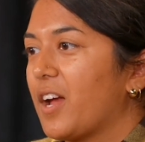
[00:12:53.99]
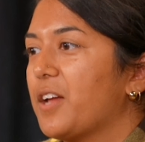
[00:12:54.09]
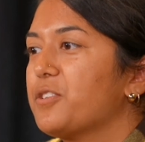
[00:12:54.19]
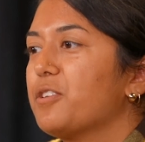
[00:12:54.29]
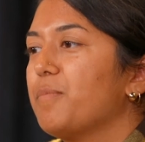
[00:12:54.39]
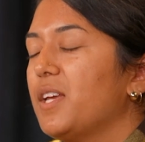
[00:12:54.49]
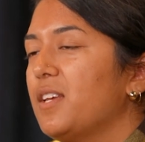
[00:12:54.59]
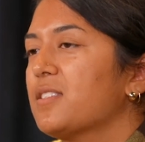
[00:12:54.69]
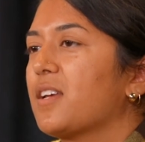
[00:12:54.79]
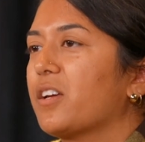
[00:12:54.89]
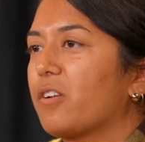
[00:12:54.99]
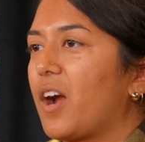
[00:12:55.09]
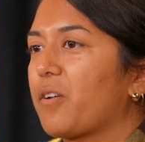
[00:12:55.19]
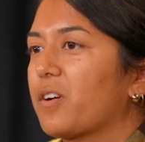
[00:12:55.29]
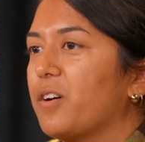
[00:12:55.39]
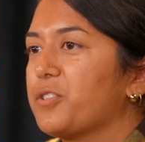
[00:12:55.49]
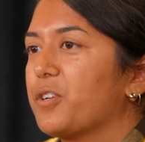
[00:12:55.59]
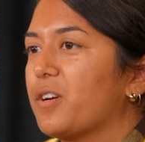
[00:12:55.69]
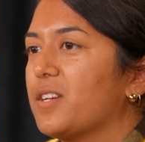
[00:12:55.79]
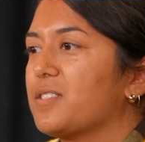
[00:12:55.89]
And to me, cellular
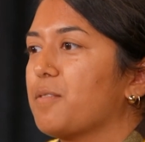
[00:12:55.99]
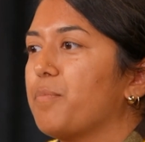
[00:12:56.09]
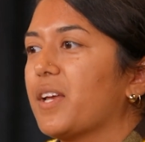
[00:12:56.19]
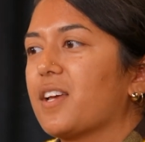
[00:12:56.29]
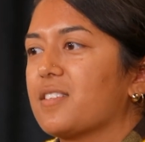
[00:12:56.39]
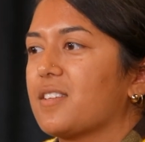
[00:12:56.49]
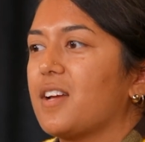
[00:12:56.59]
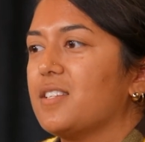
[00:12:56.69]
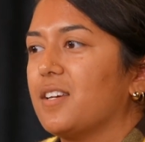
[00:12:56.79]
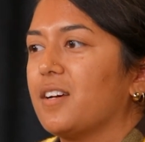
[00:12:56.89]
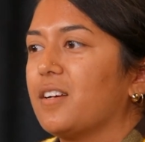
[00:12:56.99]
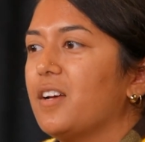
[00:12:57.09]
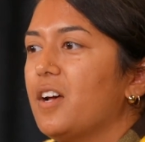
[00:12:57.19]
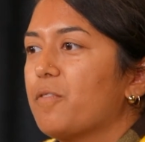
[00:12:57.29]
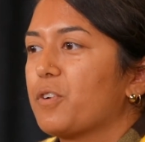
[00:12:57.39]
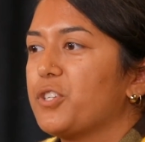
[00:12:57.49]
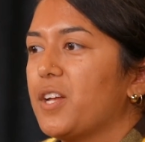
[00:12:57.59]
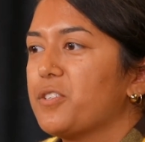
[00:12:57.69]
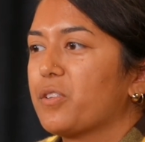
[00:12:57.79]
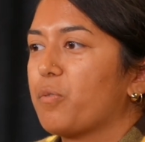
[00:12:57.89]
agriculture is the biggest idea for
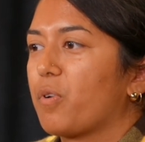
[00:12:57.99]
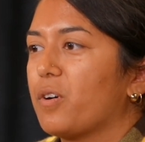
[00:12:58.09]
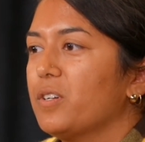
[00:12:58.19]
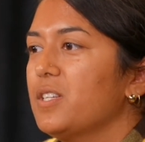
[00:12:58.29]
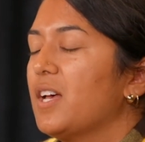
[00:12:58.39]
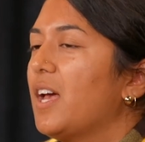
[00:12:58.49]
changing the world.